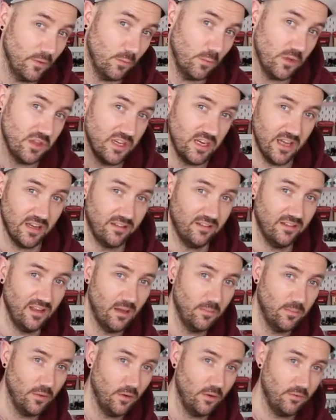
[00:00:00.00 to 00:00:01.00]
on with the next
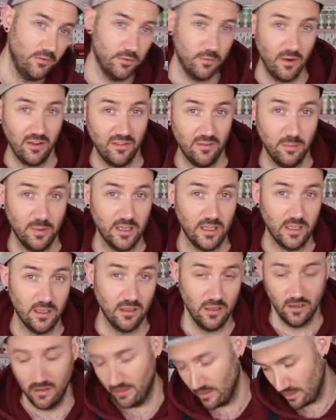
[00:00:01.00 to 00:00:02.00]
step of the recipe.
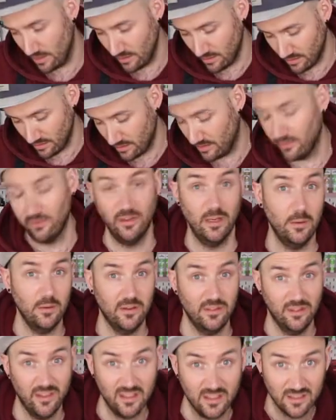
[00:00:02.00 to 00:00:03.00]
I'll see you in
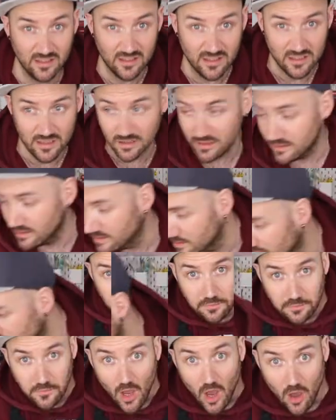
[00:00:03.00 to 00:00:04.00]
a second.
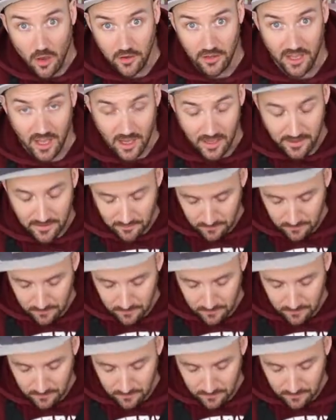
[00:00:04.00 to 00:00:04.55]
Okay,